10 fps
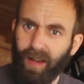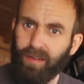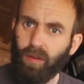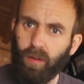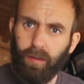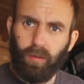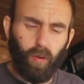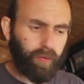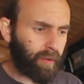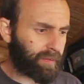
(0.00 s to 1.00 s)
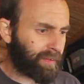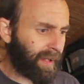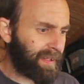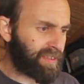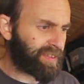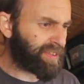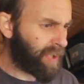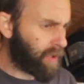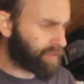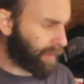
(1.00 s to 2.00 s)
in Norfolk today is
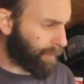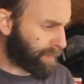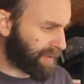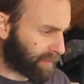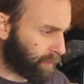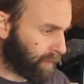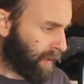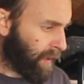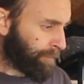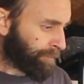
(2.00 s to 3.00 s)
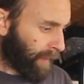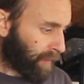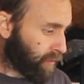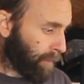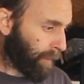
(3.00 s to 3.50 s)
so unpredictable. And I do